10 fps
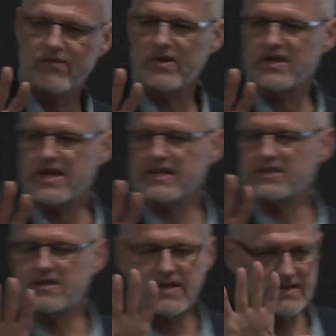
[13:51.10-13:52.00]
we
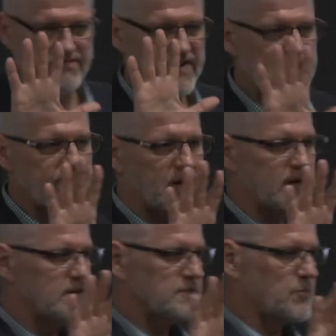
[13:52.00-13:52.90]
teach is 5
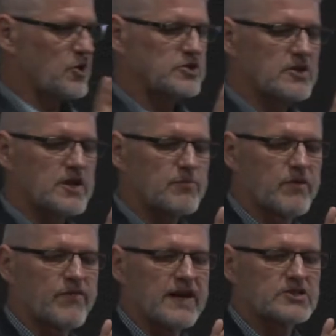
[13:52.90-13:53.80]
areas: personally,
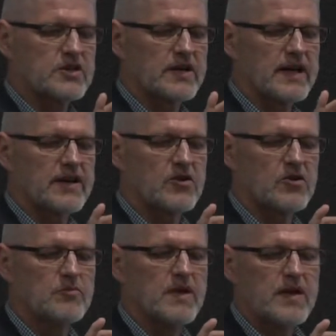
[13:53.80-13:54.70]
professionally, at
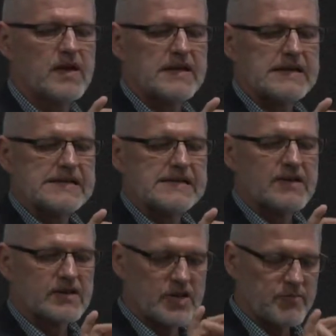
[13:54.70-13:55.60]
home,
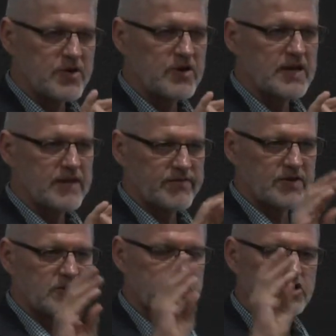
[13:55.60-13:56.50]
community, and if you're
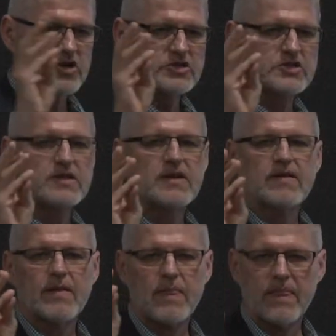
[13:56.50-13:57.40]
in a church,
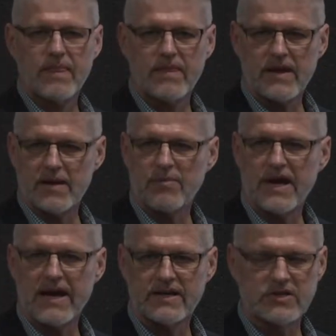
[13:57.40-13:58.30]
then
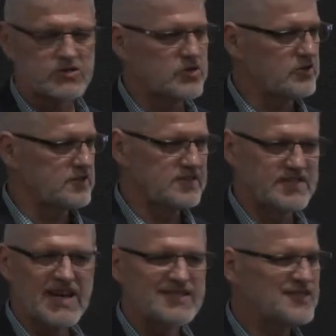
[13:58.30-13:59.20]
apply it in your church. It's
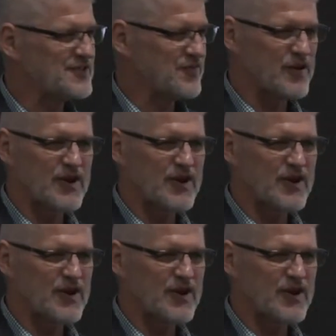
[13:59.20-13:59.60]
not just for our